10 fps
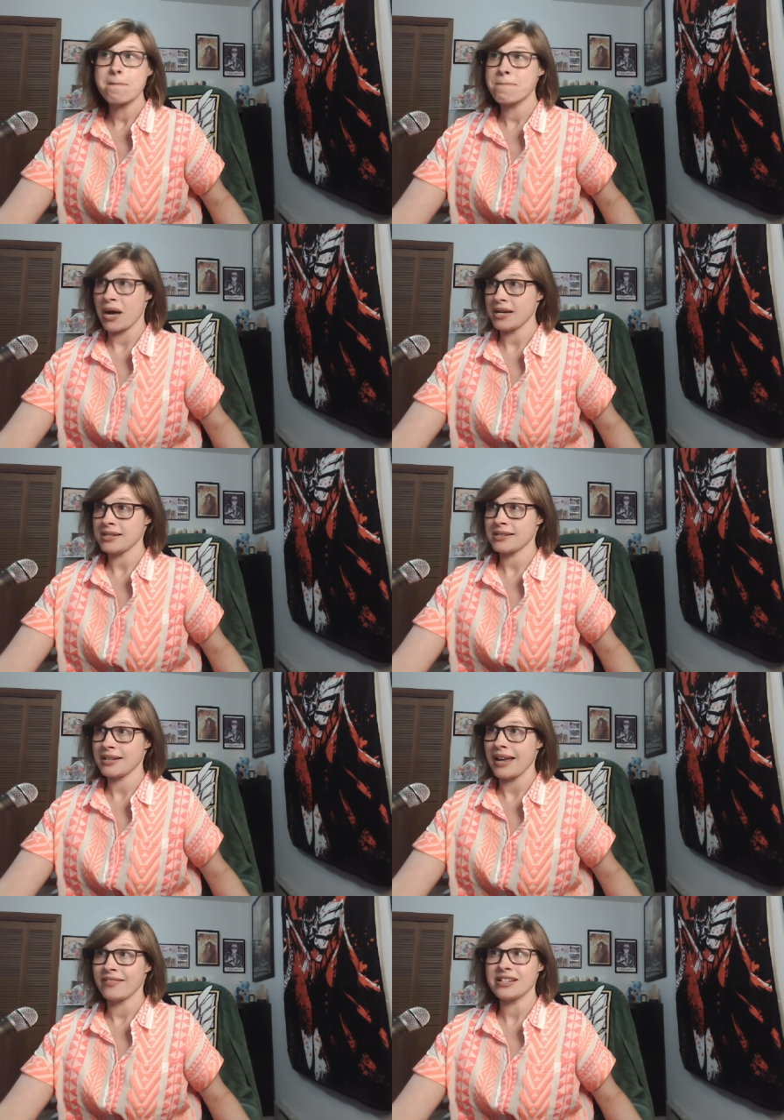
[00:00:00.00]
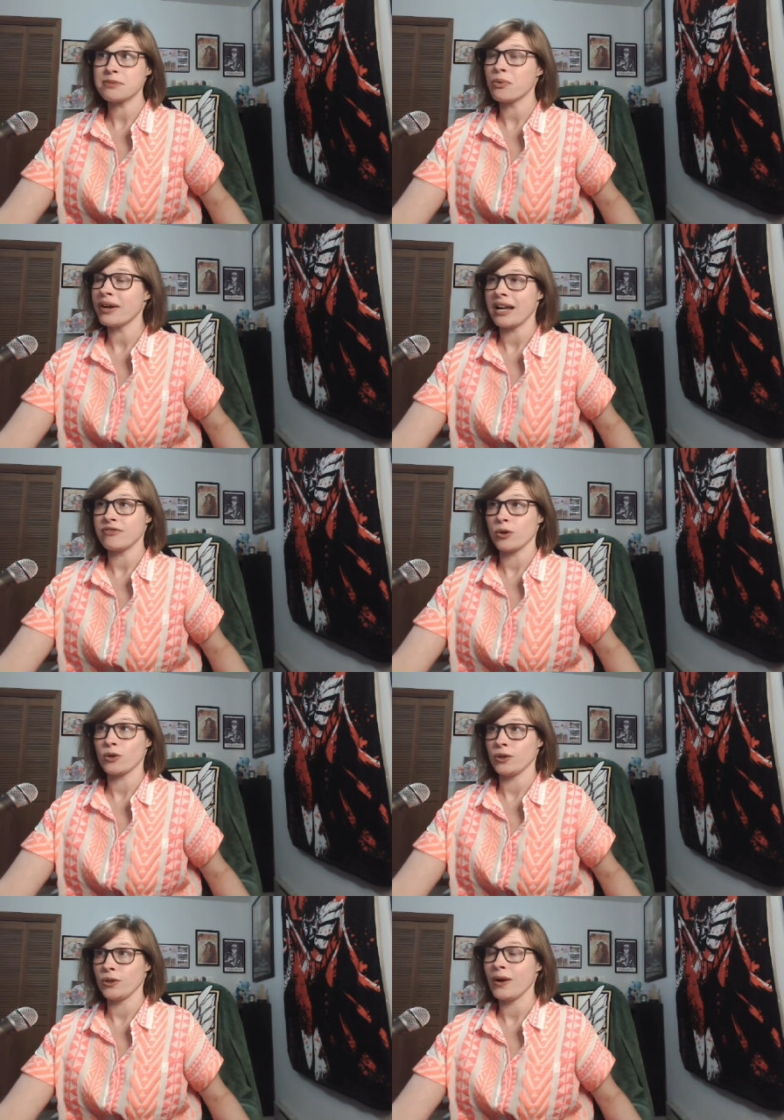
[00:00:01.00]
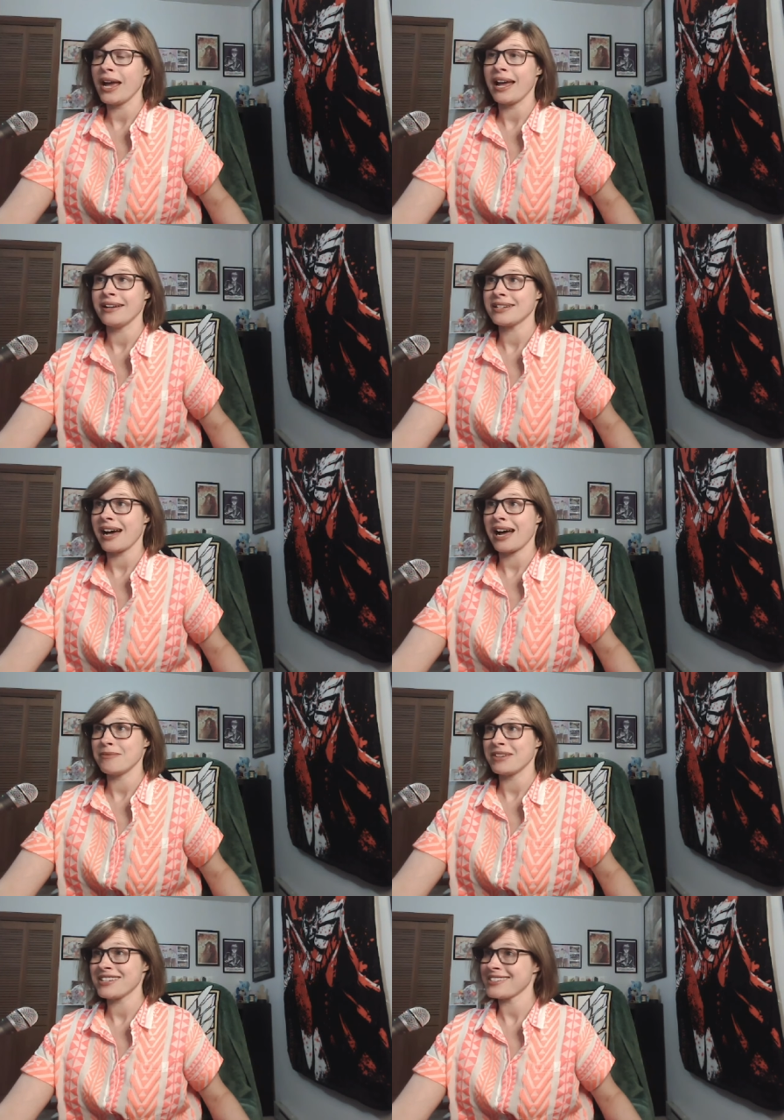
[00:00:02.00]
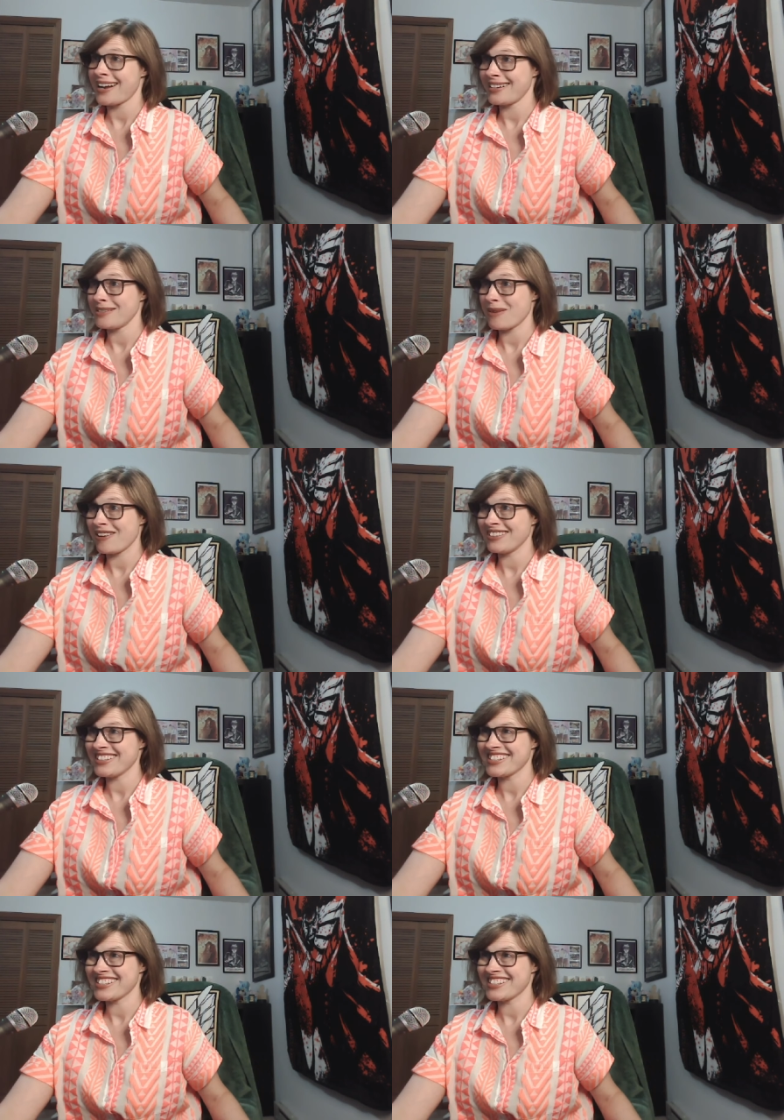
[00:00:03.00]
But at this point, I have no clue and I'm excited about it.